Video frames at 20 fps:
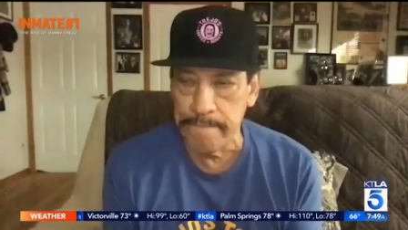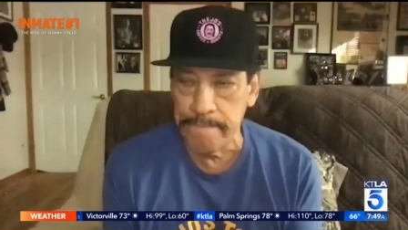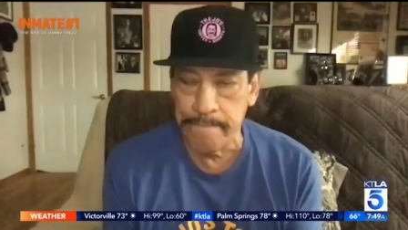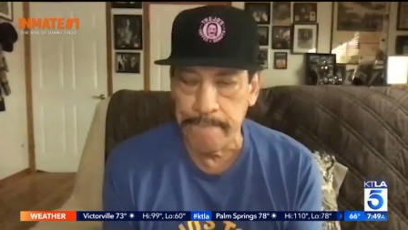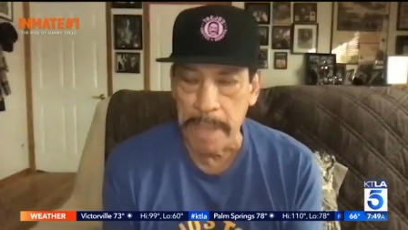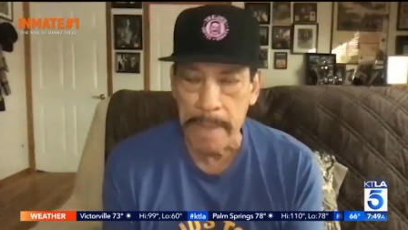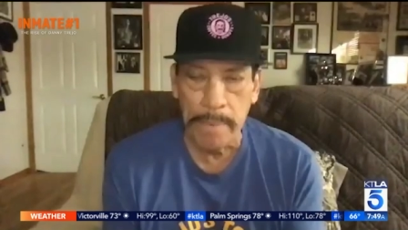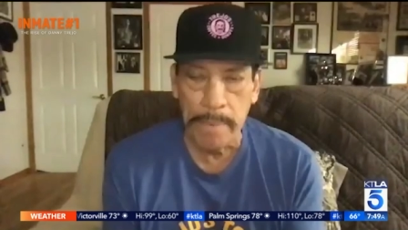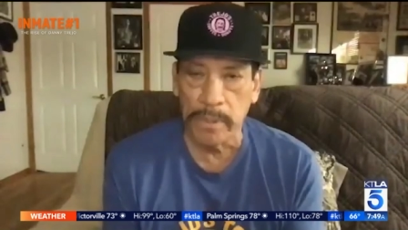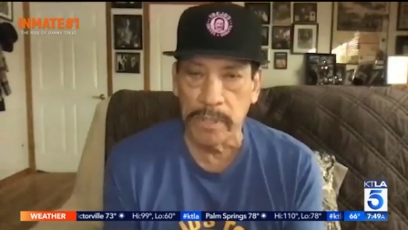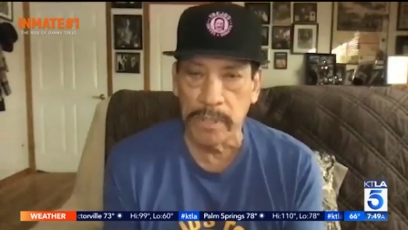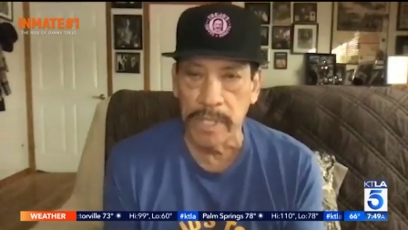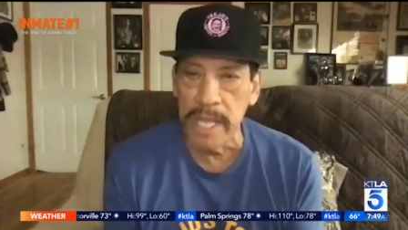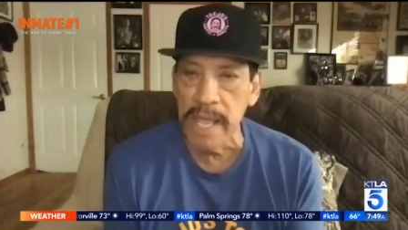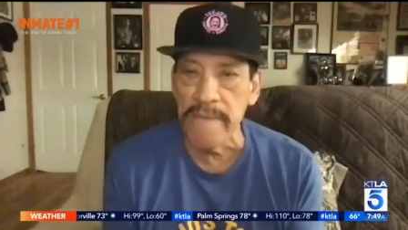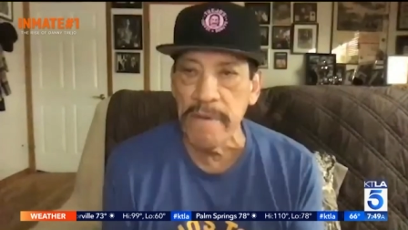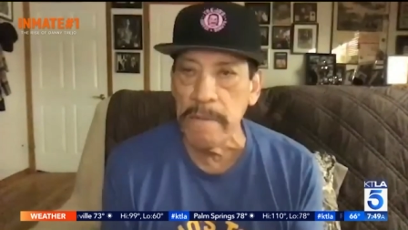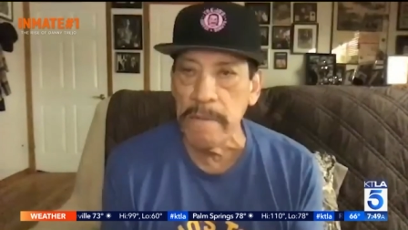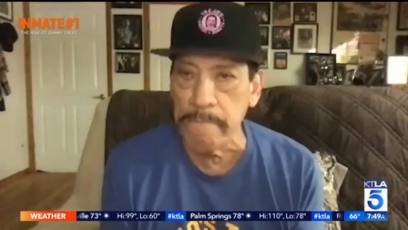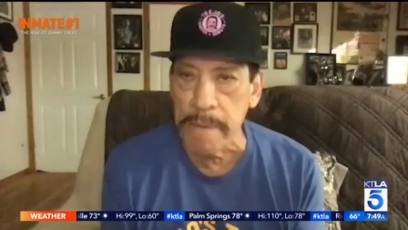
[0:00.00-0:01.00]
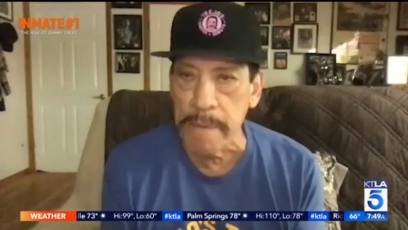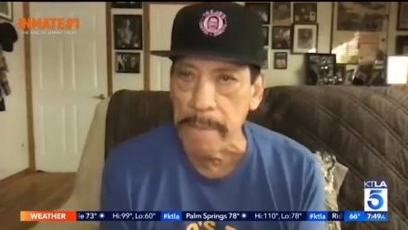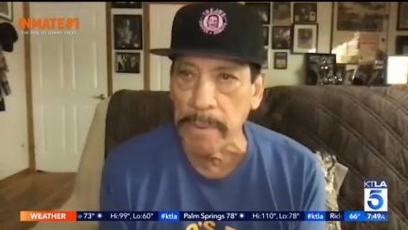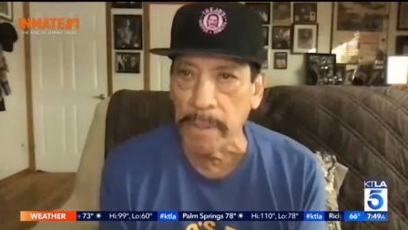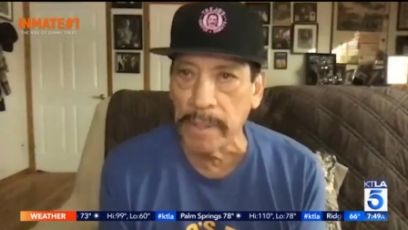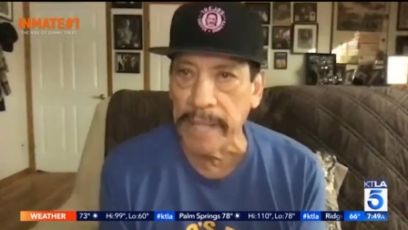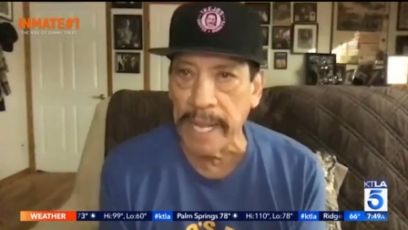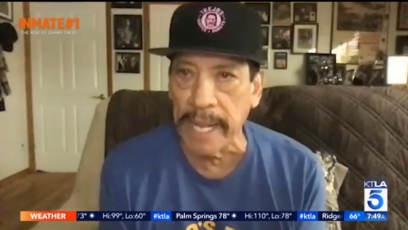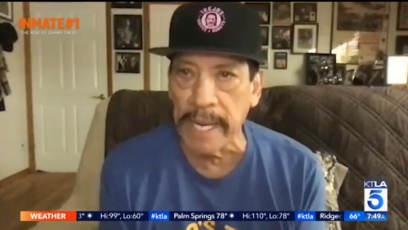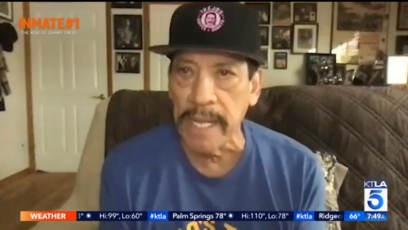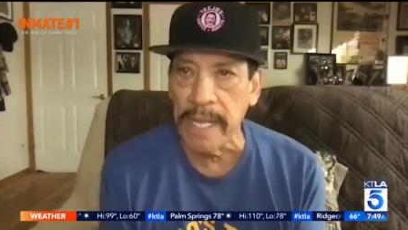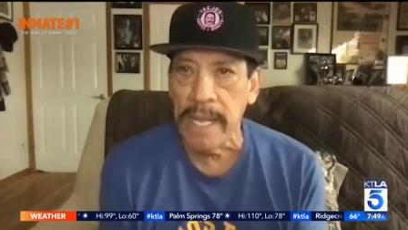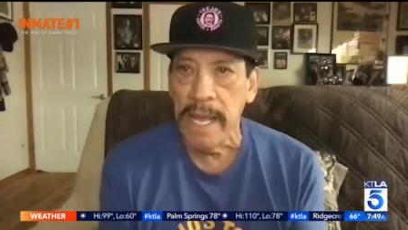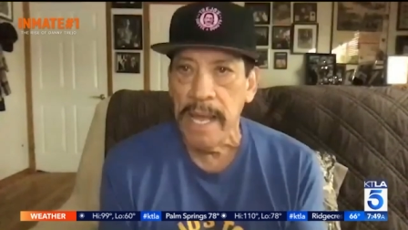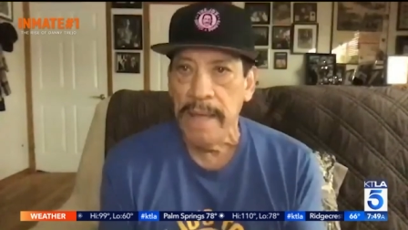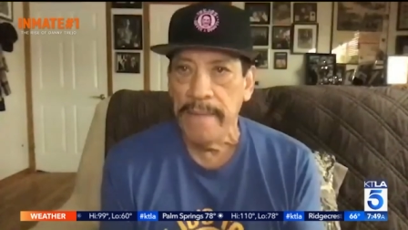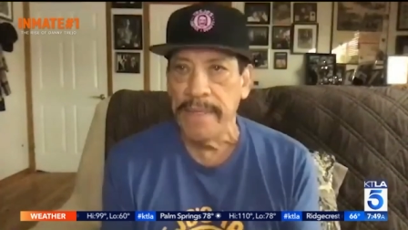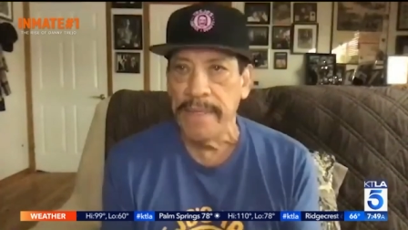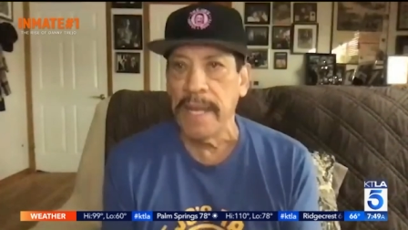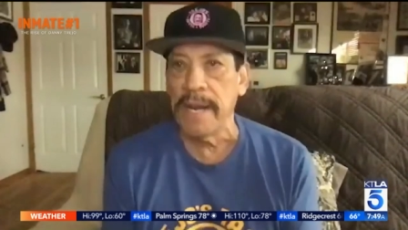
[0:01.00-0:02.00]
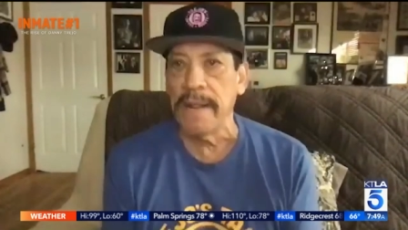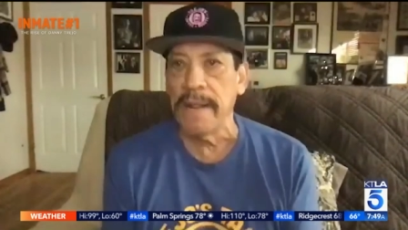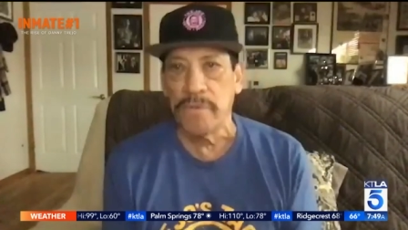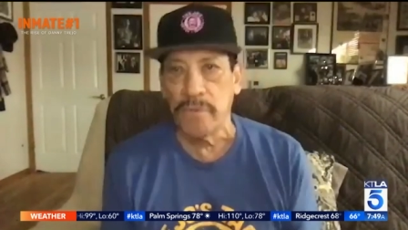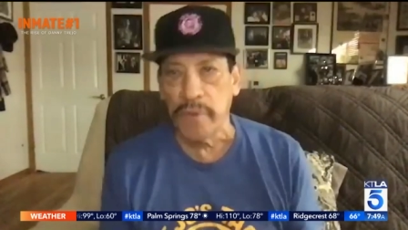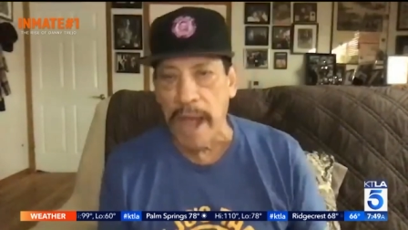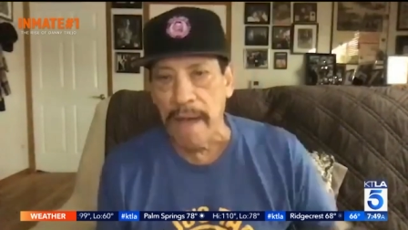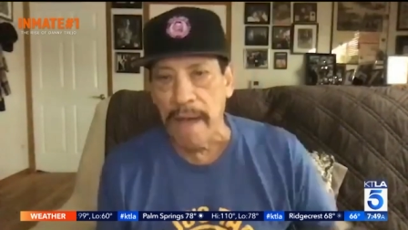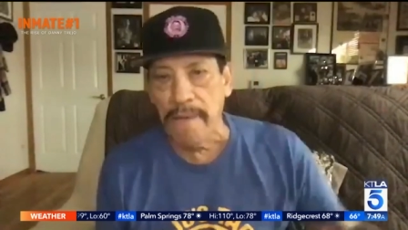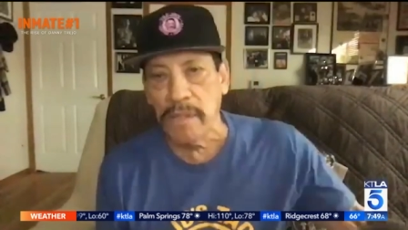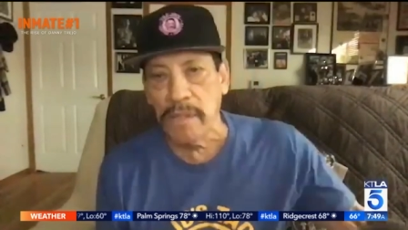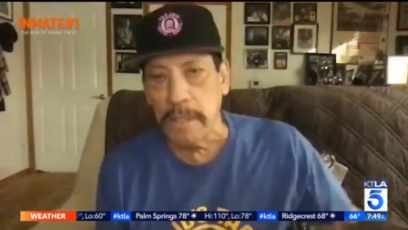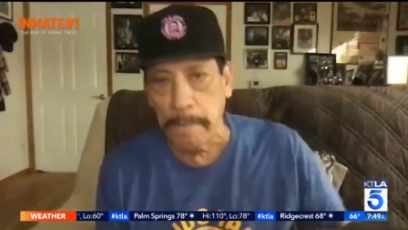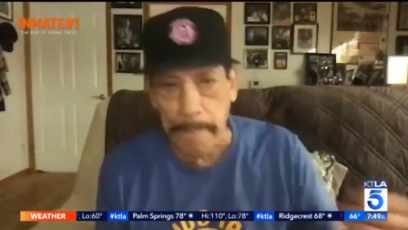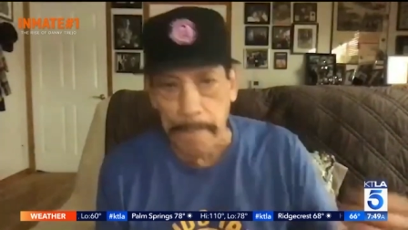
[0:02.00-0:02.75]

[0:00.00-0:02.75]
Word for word: people, even people that that have traveled the